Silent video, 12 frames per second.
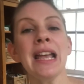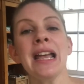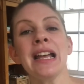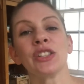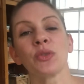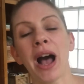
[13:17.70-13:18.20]

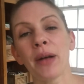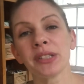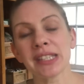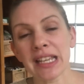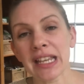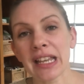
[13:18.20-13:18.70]
and so I was
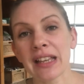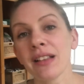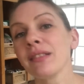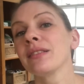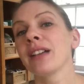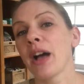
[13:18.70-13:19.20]
thinking
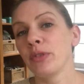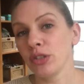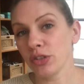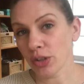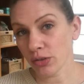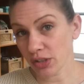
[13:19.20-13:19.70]
I would do
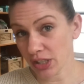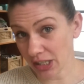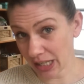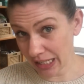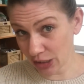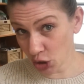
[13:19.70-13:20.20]

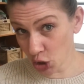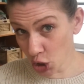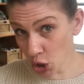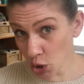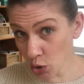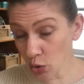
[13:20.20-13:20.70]
Sewcialites
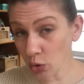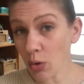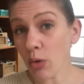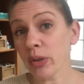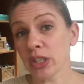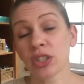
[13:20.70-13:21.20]
2,
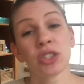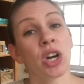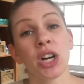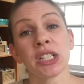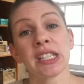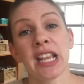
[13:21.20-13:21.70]
which
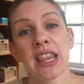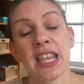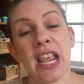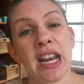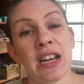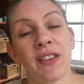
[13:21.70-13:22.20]
starts at
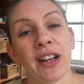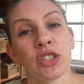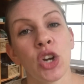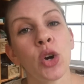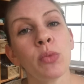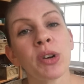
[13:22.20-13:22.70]
the end of
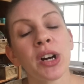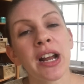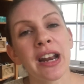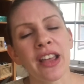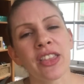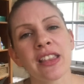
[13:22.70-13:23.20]
October,
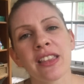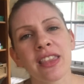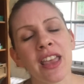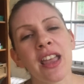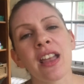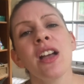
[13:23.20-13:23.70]
and I think that
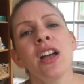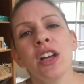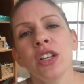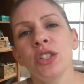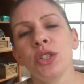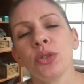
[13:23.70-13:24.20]
they
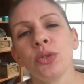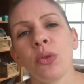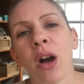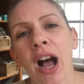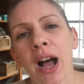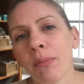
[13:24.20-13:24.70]
do
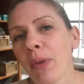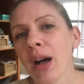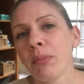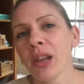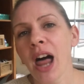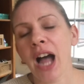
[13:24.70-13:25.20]
a
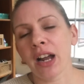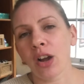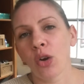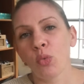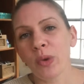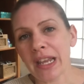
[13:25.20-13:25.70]
block
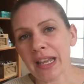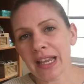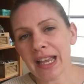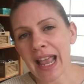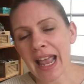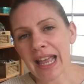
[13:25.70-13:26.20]
a
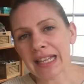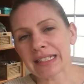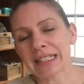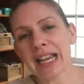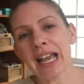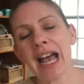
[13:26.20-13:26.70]
week,
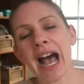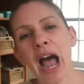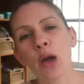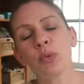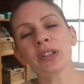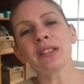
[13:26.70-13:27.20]
and
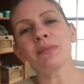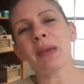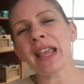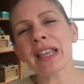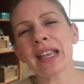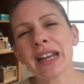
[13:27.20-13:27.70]
I wouldn't
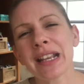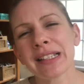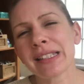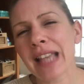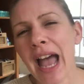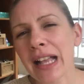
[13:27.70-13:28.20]
make it
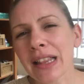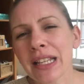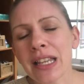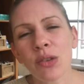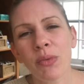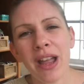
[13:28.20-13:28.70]

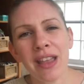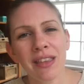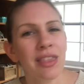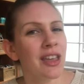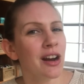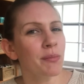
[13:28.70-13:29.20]
exactly the way
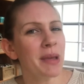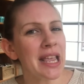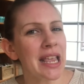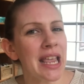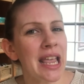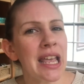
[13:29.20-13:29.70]
that they're
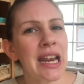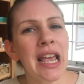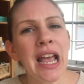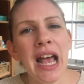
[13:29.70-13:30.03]
making it.